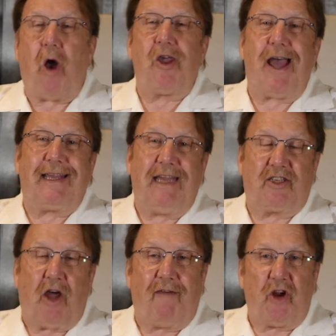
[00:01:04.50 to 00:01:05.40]
all got
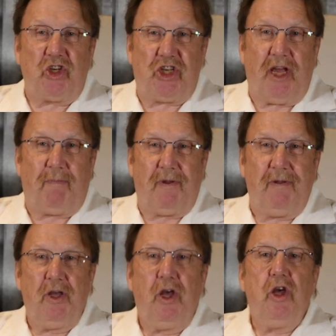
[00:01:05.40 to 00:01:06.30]
kicked off our ship
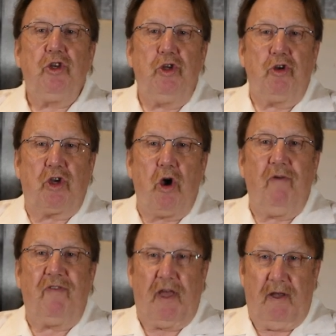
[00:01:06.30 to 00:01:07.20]
due to
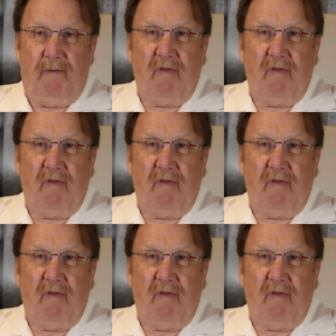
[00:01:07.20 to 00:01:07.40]
COVID.